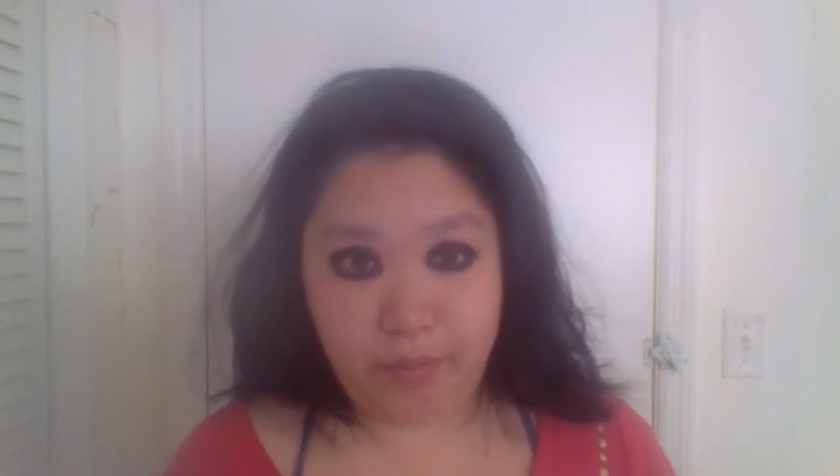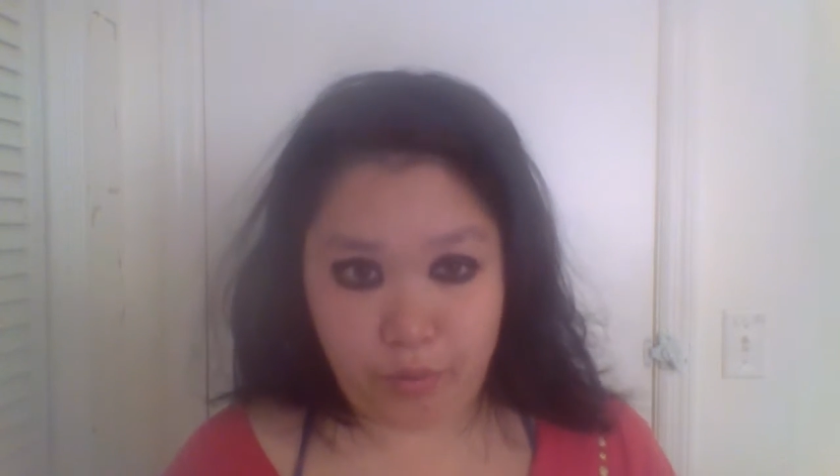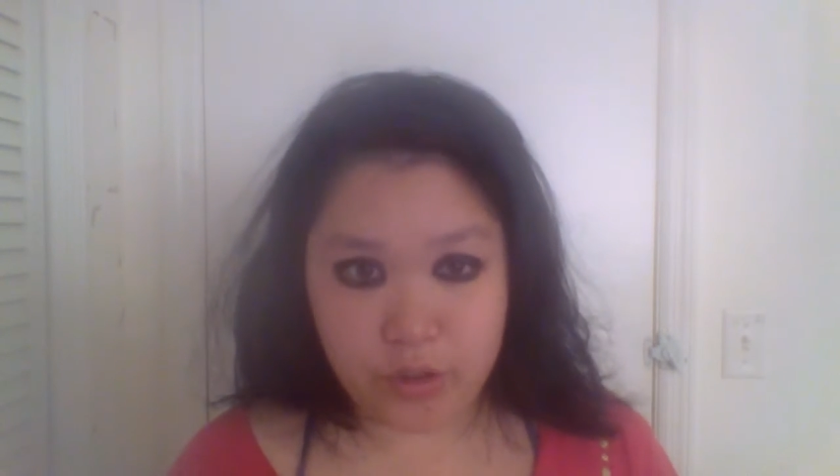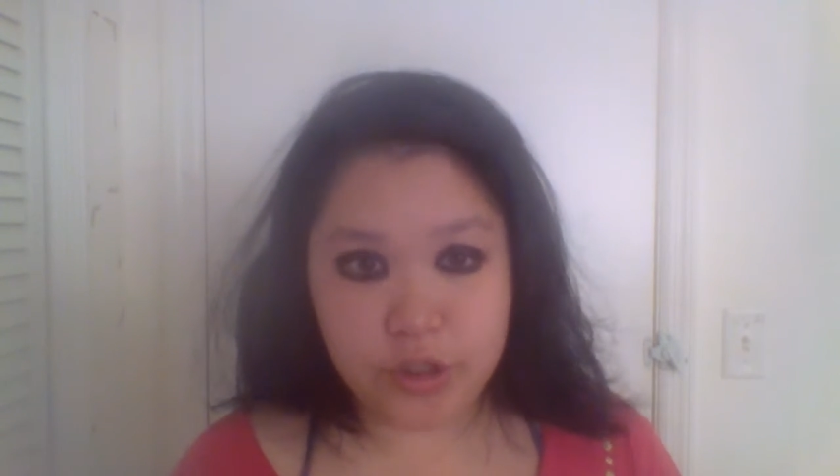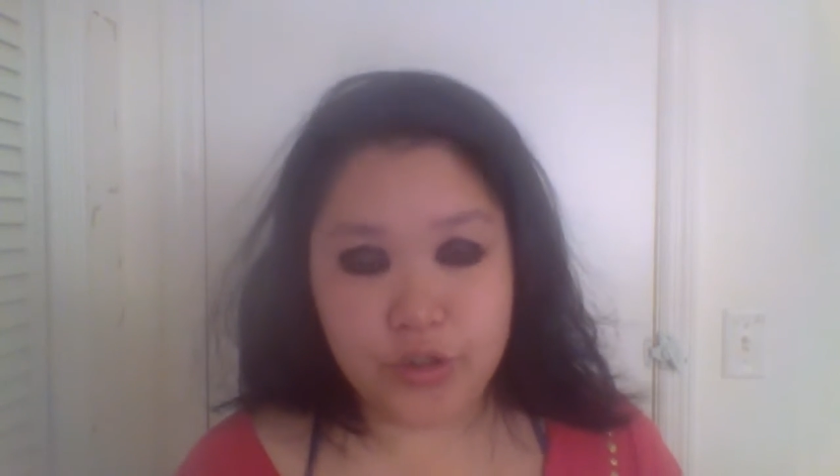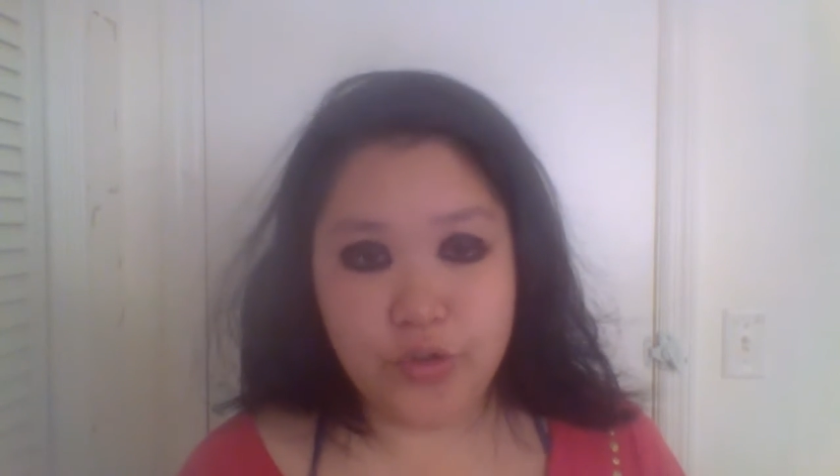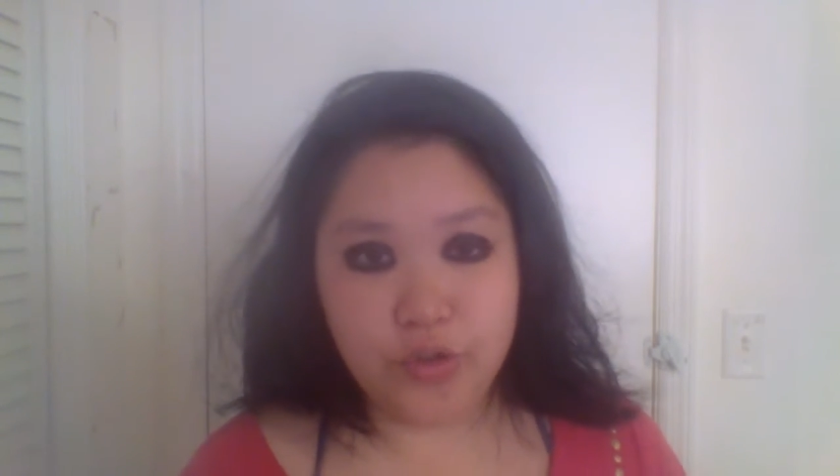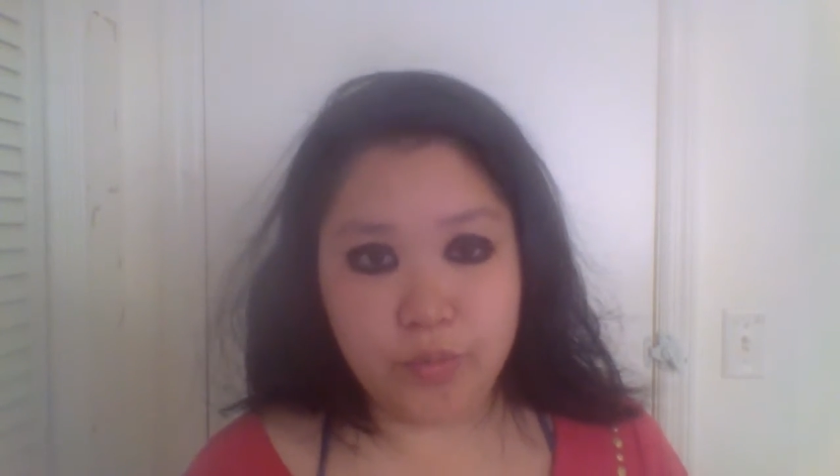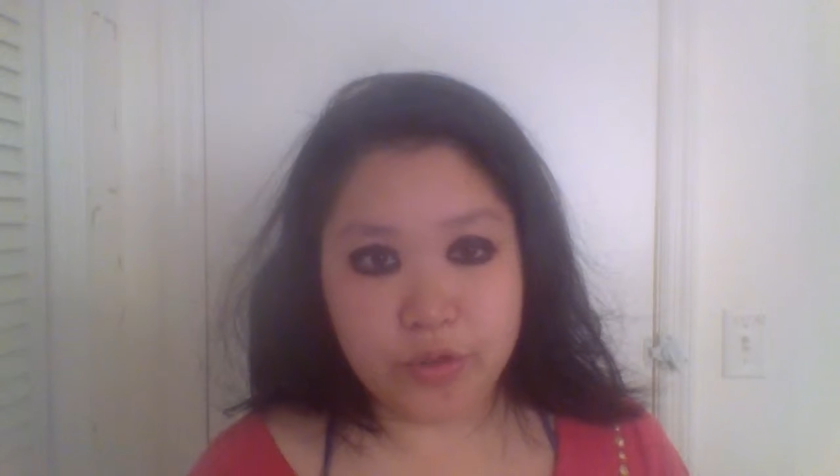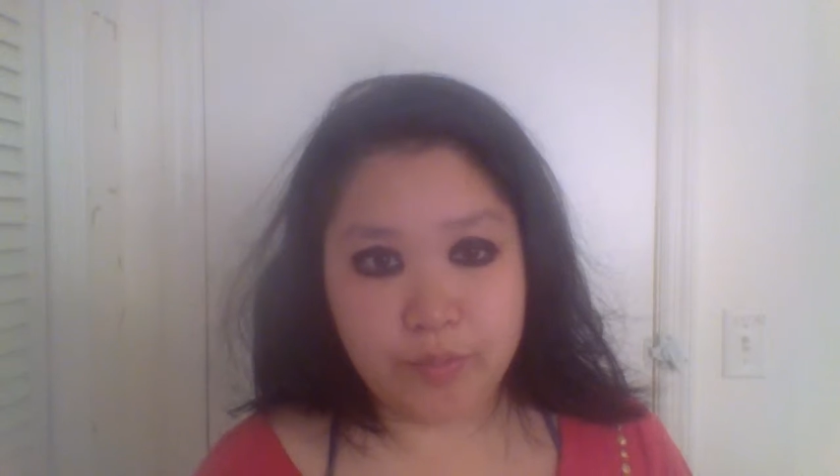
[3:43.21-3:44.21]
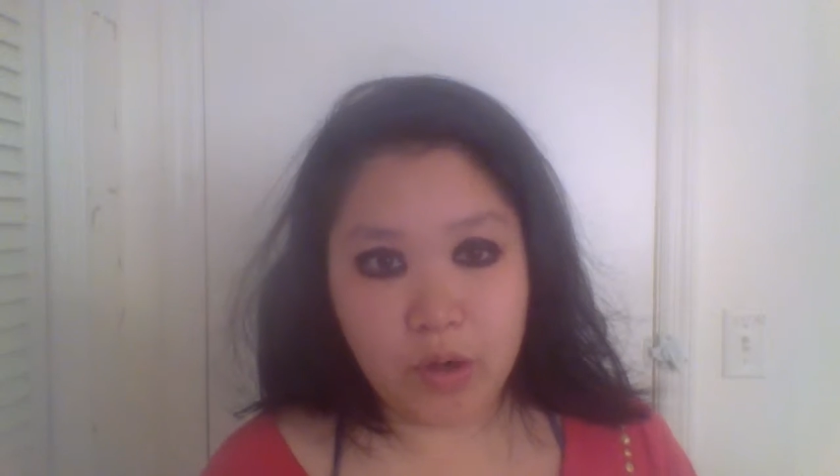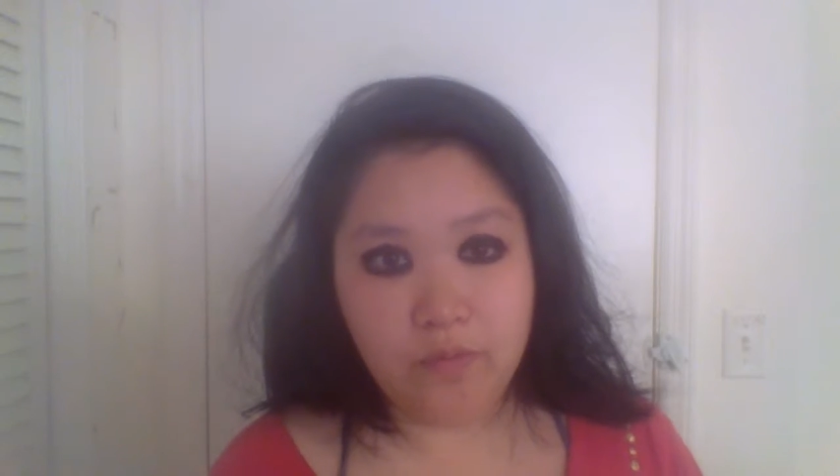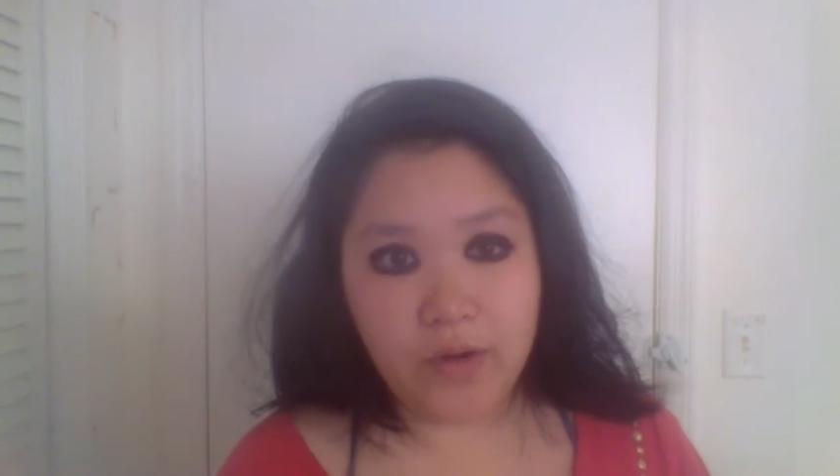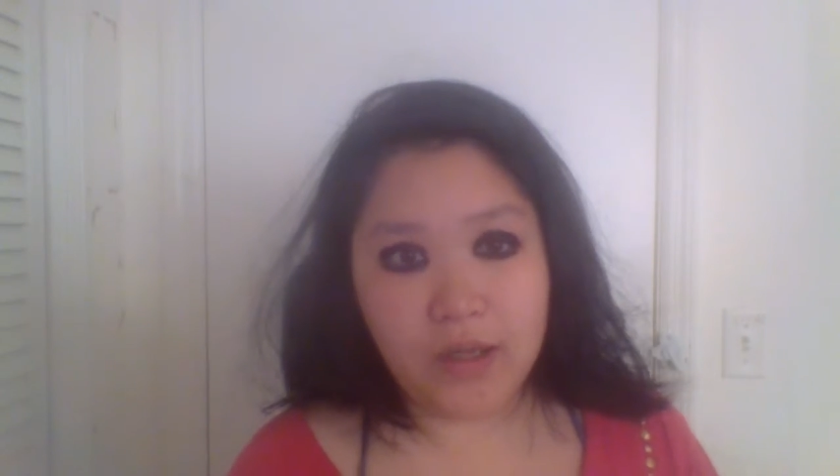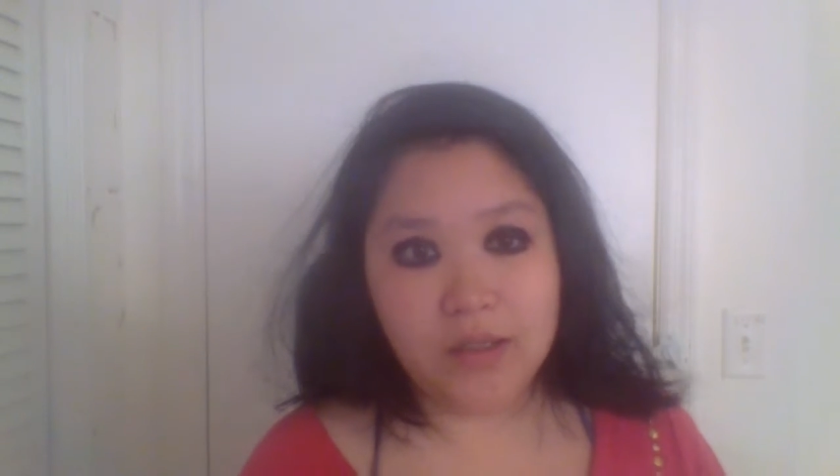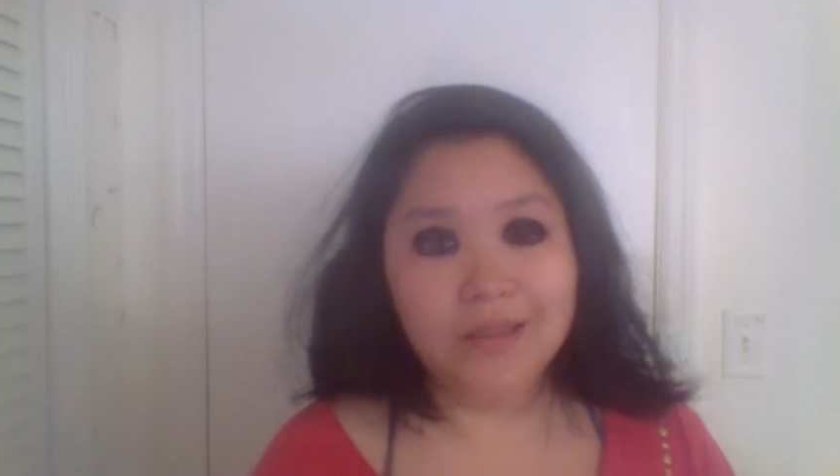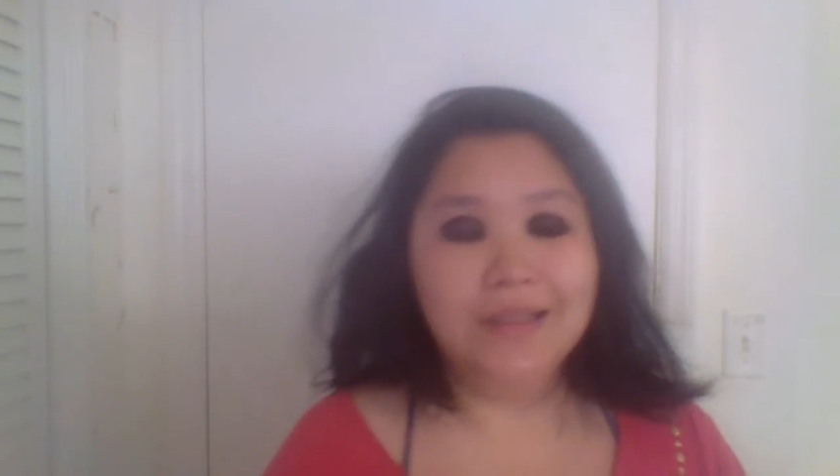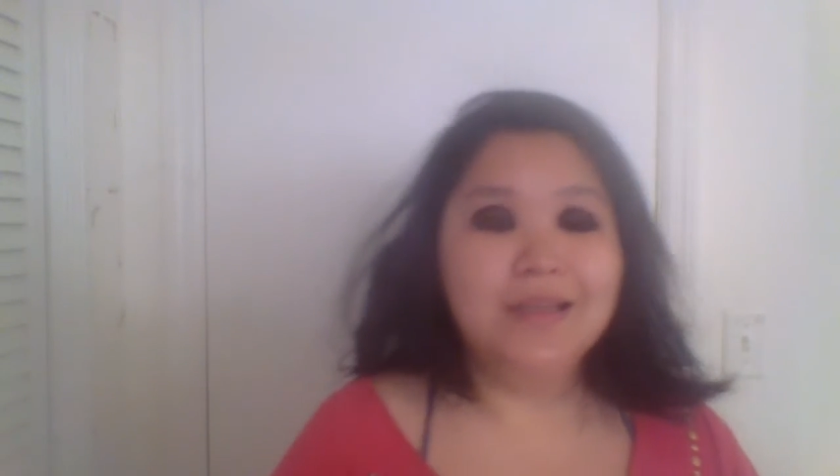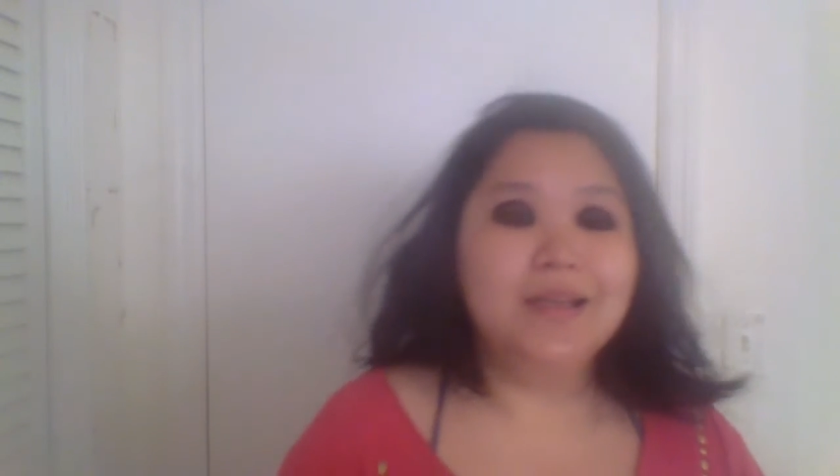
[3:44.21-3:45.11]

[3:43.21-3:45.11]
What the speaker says: a British YouTuber's profile,